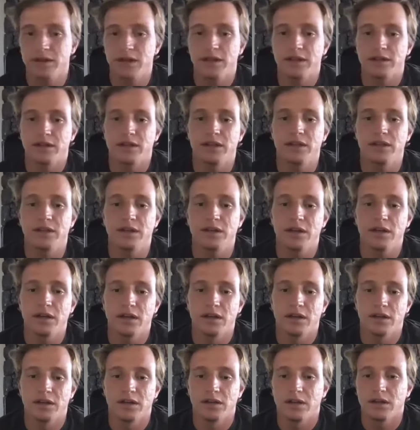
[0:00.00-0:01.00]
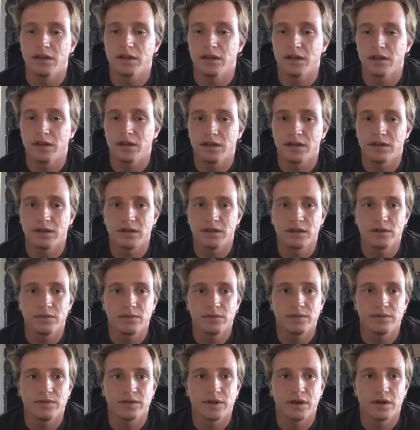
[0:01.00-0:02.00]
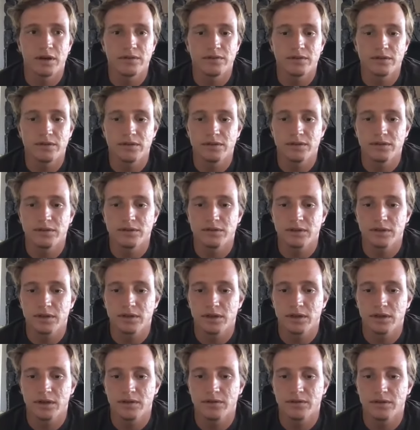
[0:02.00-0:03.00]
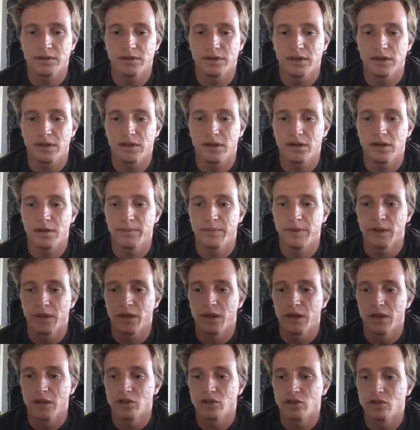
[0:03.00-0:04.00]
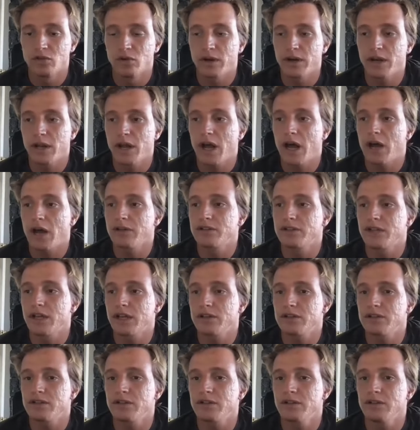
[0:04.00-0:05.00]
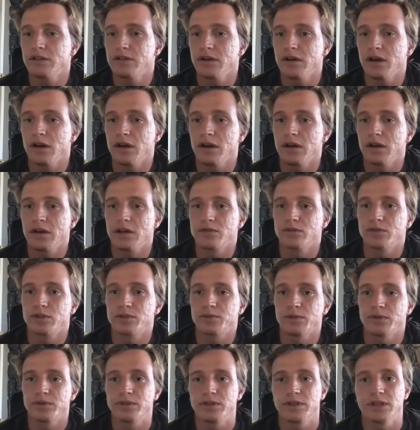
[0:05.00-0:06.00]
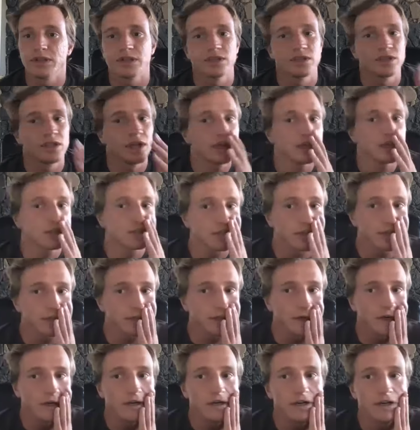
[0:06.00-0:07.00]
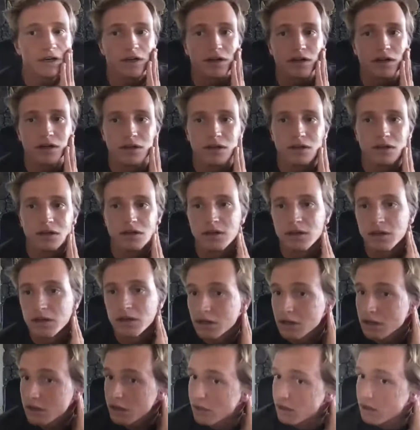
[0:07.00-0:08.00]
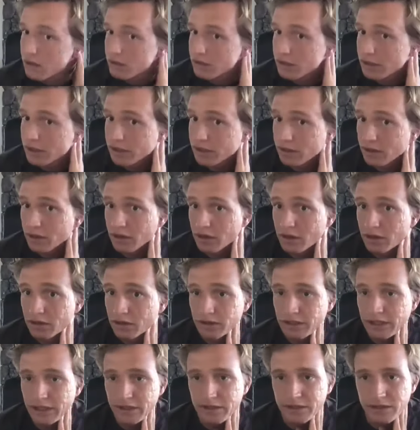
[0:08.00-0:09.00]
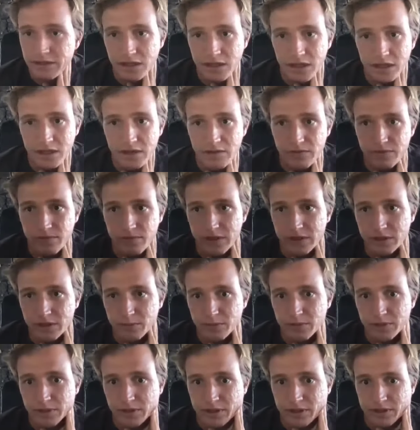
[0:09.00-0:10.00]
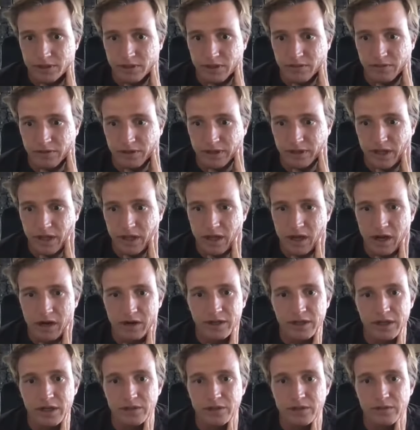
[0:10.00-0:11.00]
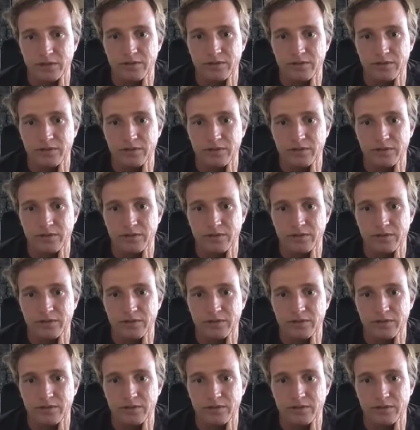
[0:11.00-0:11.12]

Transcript: I think uh, I think we covered everything. Um, do you want to? I'll text you because we're supposed to exchange like our like our LinkedIn and Facebook and stuff like that. I already got your